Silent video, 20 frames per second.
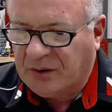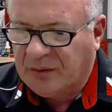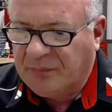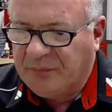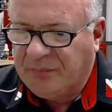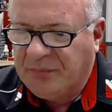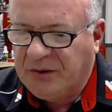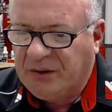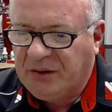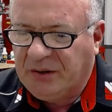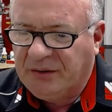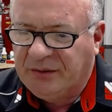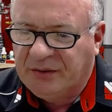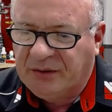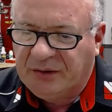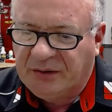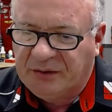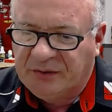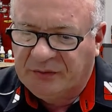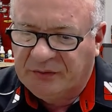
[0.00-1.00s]
Many
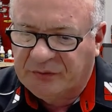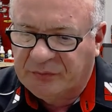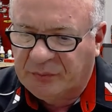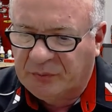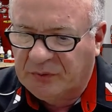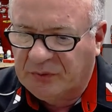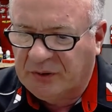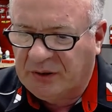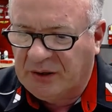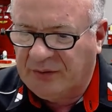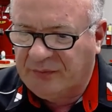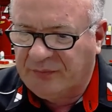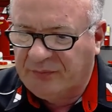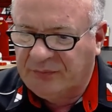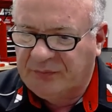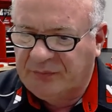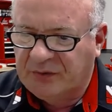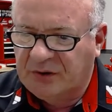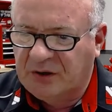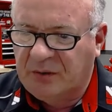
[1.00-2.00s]
things will have
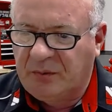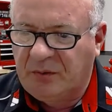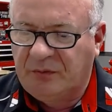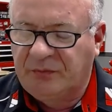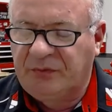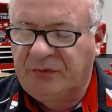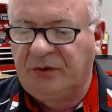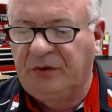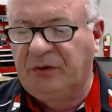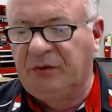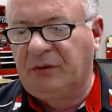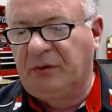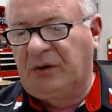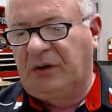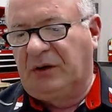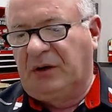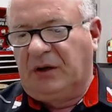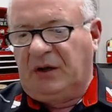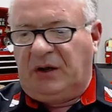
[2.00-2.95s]
to come off to do it.